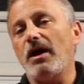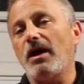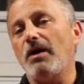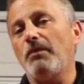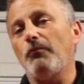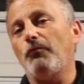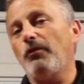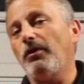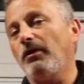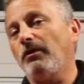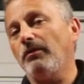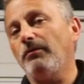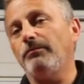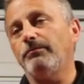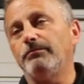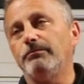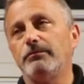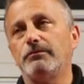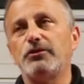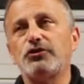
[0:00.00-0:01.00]
uh,
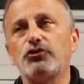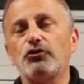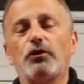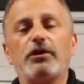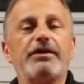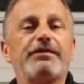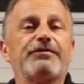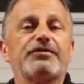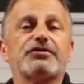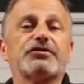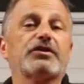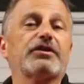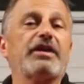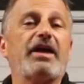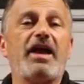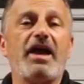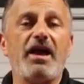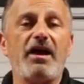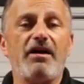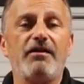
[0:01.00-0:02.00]
we'll majority of us are going
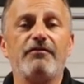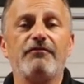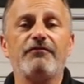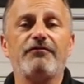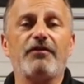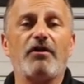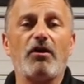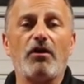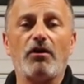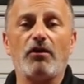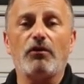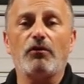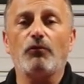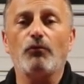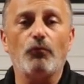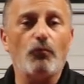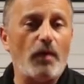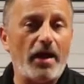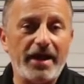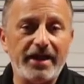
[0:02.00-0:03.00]
to have
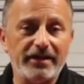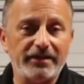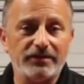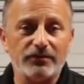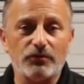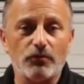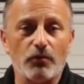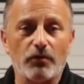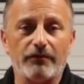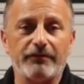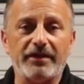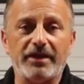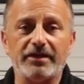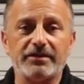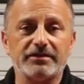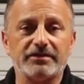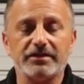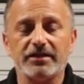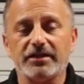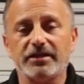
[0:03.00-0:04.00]
our white
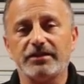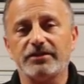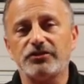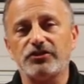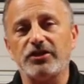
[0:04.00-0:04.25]
Corvette uh,